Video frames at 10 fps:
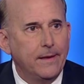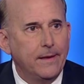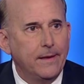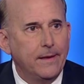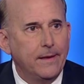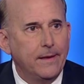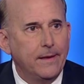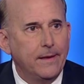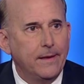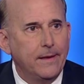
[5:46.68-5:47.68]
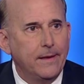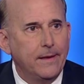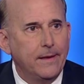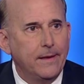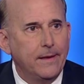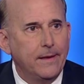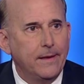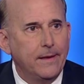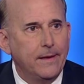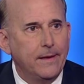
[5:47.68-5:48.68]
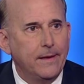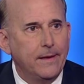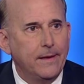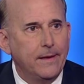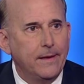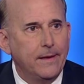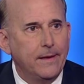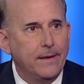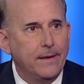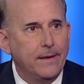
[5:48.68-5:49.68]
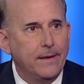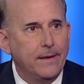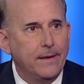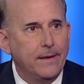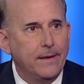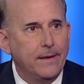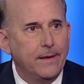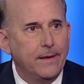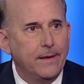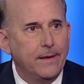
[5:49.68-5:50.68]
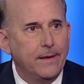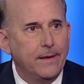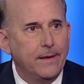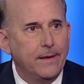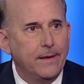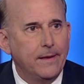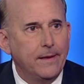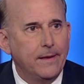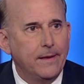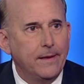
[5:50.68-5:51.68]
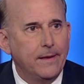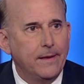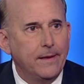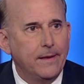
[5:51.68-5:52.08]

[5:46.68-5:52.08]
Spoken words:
(no lip movement)